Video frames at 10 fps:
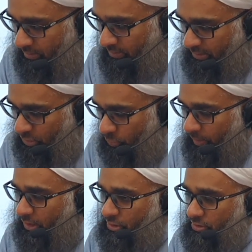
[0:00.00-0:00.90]

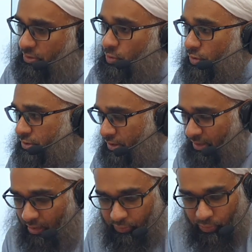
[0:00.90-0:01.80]
situations or
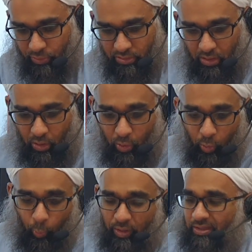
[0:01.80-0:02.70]
scenarios
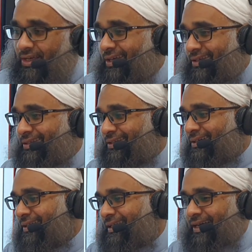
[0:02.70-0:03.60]
where the
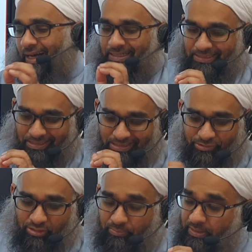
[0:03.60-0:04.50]
haqiqah and the
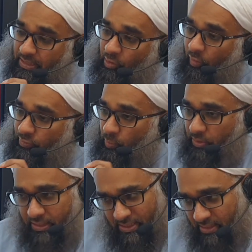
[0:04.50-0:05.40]
literal meaning of the
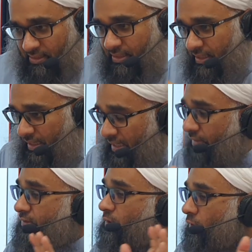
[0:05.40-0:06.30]
word is
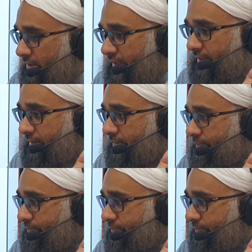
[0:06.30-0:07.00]
left and not taken.